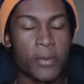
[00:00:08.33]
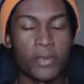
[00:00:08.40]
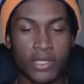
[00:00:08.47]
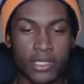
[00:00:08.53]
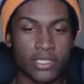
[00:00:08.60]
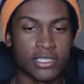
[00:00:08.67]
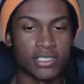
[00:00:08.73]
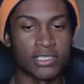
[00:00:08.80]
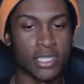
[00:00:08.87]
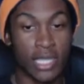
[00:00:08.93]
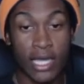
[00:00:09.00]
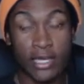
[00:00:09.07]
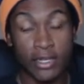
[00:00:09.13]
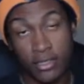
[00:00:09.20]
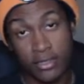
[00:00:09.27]
because a
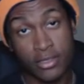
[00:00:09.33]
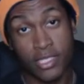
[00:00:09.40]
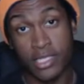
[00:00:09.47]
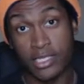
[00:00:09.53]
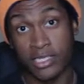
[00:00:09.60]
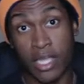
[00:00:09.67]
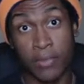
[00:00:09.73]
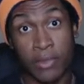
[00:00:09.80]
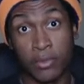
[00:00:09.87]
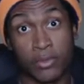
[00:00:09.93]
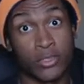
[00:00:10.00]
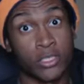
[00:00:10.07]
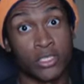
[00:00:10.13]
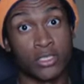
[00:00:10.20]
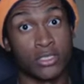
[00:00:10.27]
lot of the things that people
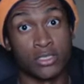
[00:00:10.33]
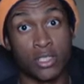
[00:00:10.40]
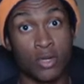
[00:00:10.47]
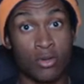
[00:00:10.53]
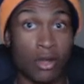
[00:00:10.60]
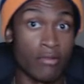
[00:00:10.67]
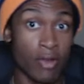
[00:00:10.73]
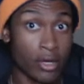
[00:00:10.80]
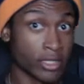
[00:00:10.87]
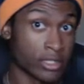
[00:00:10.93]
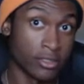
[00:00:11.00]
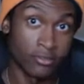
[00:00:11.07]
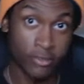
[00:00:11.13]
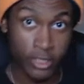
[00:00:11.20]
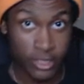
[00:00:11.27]
needed to know, I've already
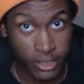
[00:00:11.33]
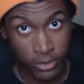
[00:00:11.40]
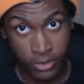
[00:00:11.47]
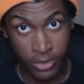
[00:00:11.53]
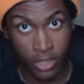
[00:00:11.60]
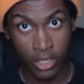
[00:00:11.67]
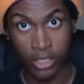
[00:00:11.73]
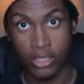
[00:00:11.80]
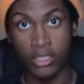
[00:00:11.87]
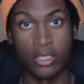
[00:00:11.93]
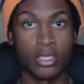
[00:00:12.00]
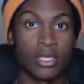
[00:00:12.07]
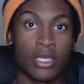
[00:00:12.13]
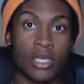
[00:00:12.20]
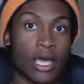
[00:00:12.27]
done videos on.
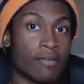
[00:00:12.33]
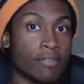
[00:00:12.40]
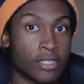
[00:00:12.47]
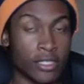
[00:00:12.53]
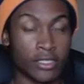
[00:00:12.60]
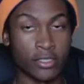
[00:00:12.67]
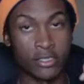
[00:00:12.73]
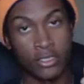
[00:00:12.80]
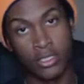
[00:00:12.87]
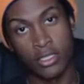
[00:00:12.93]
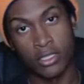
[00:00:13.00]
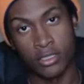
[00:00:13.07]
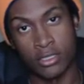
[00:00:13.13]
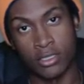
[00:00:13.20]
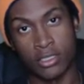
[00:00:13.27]
I've done
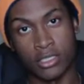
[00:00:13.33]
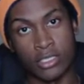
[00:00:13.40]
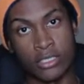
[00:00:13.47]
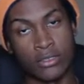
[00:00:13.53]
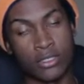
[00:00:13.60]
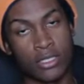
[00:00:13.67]
the